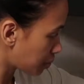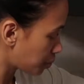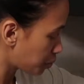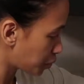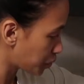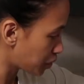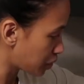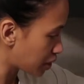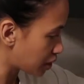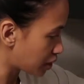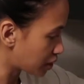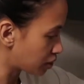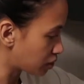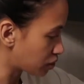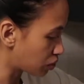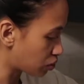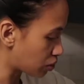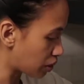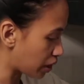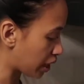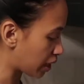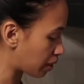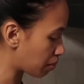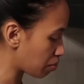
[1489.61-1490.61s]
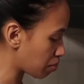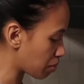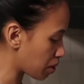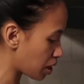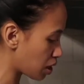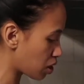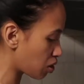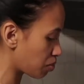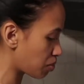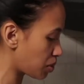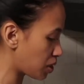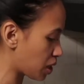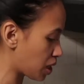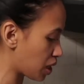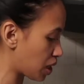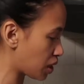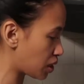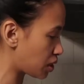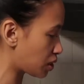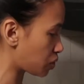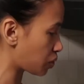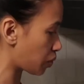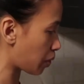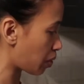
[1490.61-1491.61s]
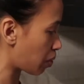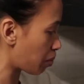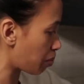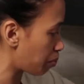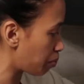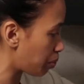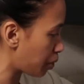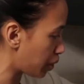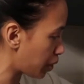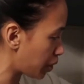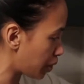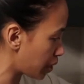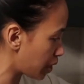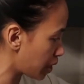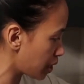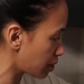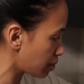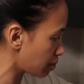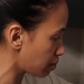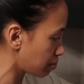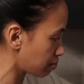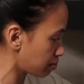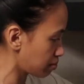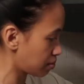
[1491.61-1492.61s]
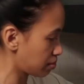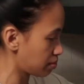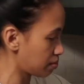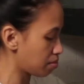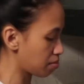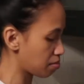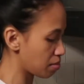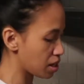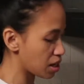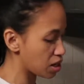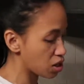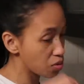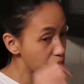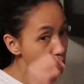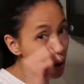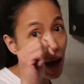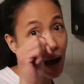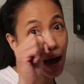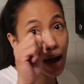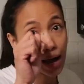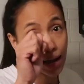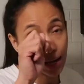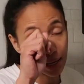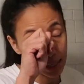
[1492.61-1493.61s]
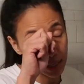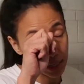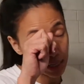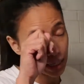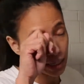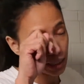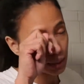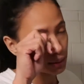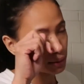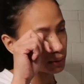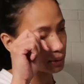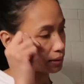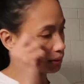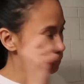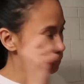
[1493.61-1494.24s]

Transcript: put this into like medium heat so I don't burn it. Medium high heat.